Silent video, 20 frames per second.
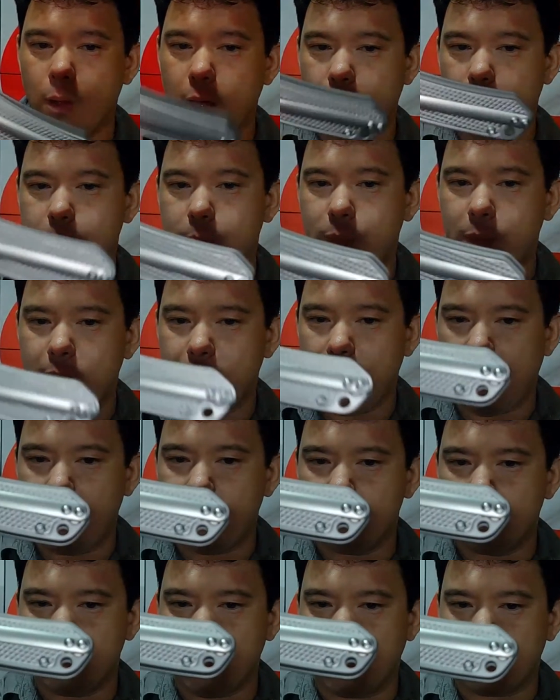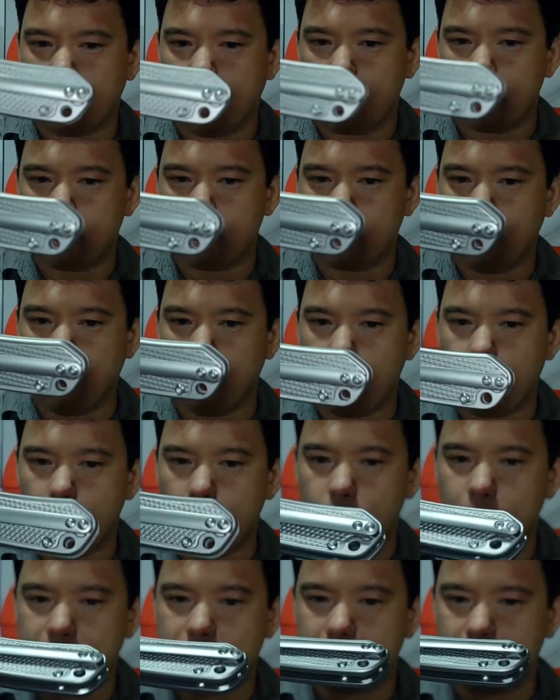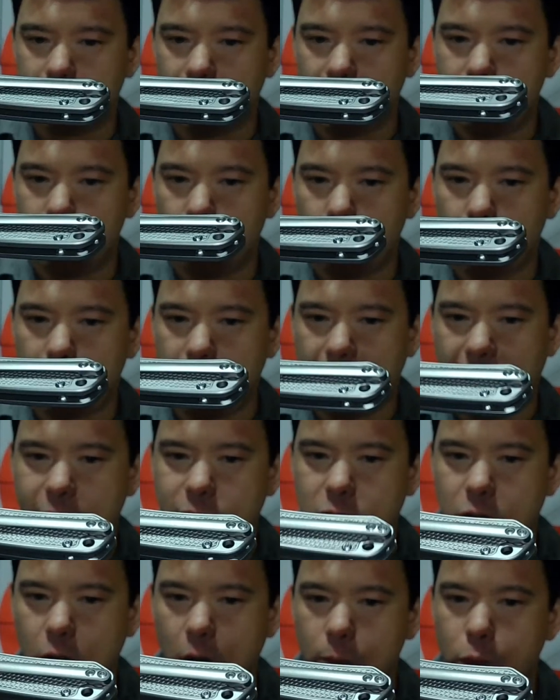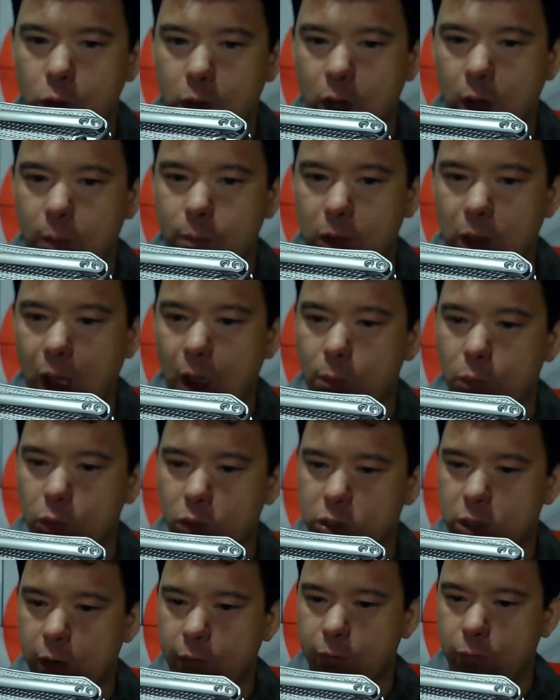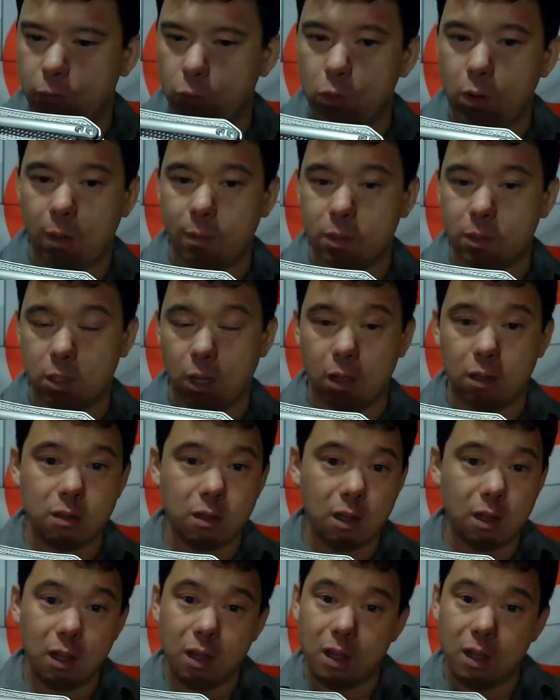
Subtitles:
I haven't checked our store recently, but we have started putting up a lot more stuff through Amazon.